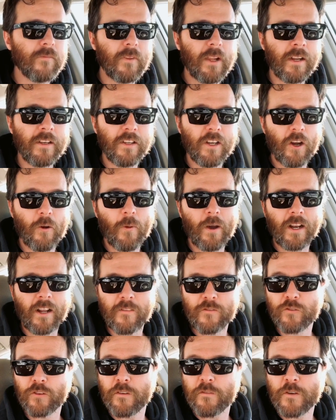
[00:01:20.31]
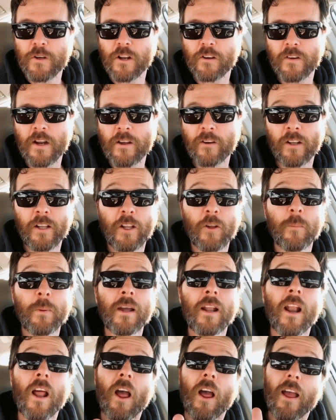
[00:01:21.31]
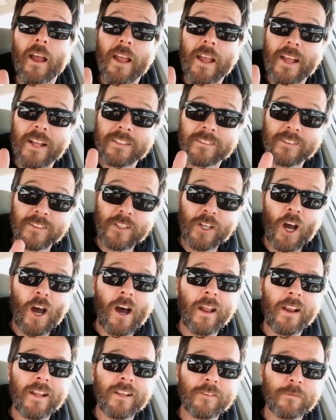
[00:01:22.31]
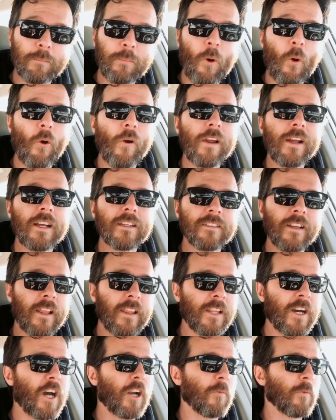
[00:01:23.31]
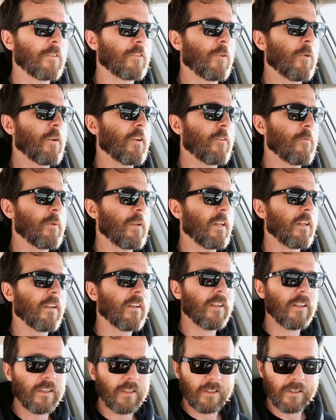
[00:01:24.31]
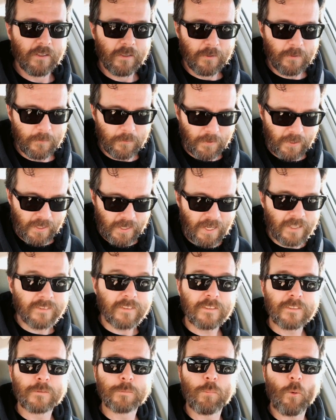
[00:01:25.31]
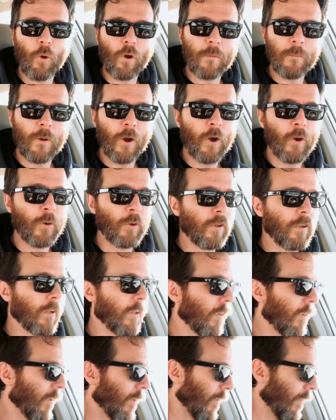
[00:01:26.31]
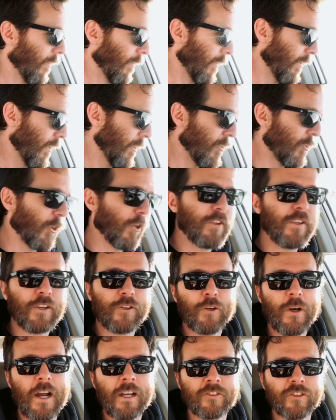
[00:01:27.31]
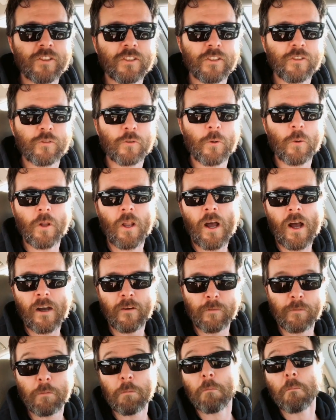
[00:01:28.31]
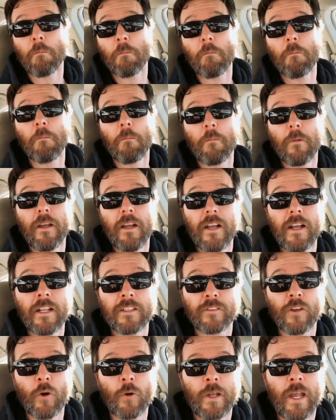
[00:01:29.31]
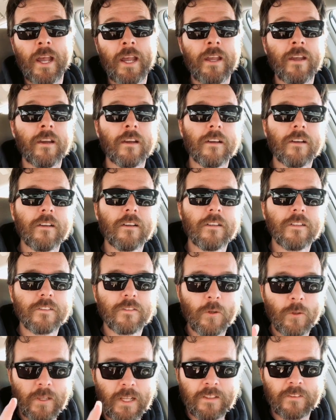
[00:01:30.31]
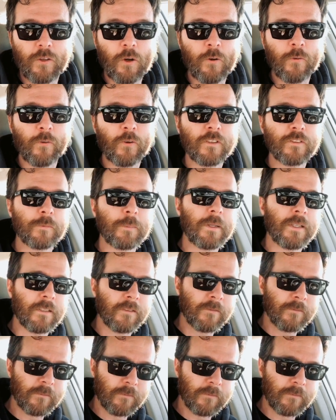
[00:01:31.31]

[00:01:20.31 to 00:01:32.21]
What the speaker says: And you know what? I've driven it around a little bit. It's not as boring as I thought it was going to be. It has a sport mode. You can turn the traction control off. It's okay. So let's go for a spin.